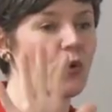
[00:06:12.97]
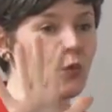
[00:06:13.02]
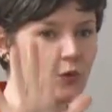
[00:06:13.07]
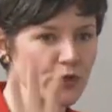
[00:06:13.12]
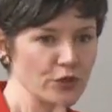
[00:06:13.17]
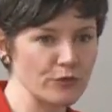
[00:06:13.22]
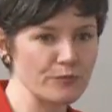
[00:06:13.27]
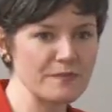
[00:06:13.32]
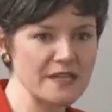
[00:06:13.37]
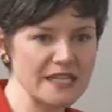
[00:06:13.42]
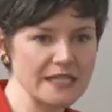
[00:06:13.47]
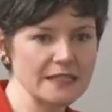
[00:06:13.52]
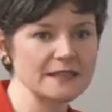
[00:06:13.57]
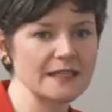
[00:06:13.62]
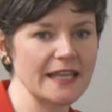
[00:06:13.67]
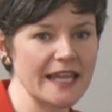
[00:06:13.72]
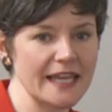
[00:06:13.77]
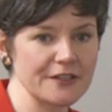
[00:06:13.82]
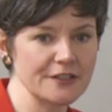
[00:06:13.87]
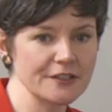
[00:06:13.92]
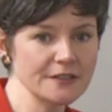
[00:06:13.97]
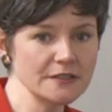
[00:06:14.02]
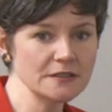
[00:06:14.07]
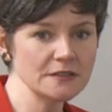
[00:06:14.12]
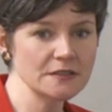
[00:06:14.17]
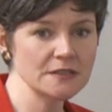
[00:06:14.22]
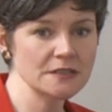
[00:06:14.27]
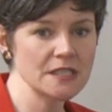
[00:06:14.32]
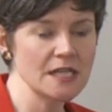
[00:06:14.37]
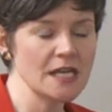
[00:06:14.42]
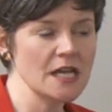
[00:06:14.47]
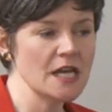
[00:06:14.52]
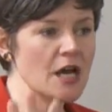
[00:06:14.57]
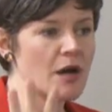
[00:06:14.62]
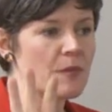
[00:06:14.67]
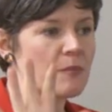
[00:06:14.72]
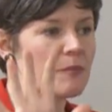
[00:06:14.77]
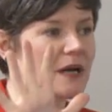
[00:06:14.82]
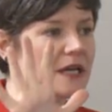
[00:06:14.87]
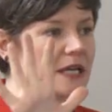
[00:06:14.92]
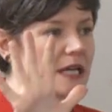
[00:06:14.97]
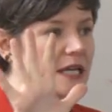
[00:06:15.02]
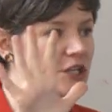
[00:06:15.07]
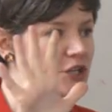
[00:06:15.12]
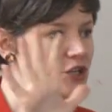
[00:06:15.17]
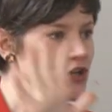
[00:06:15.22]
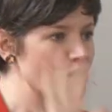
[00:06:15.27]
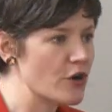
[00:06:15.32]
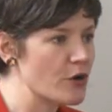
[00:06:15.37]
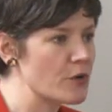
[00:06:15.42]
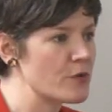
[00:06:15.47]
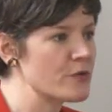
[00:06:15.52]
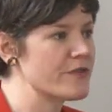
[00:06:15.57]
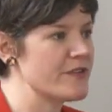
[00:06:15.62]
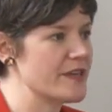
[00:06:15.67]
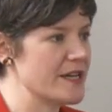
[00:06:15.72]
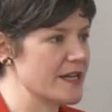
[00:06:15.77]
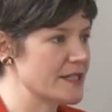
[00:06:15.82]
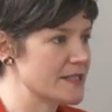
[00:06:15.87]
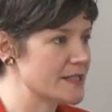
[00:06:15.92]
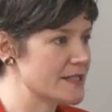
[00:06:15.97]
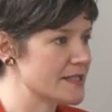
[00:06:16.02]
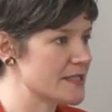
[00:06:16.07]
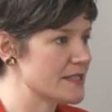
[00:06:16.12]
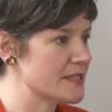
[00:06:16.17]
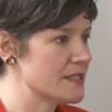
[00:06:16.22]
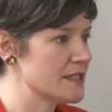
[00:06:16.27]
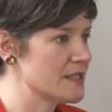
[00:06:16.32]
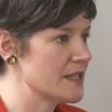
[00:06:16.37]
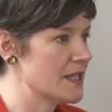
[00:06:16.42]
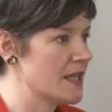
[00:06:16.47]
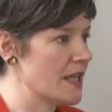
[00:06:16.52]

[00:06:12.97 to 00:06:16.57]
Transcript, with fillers: We'll meet later, but know this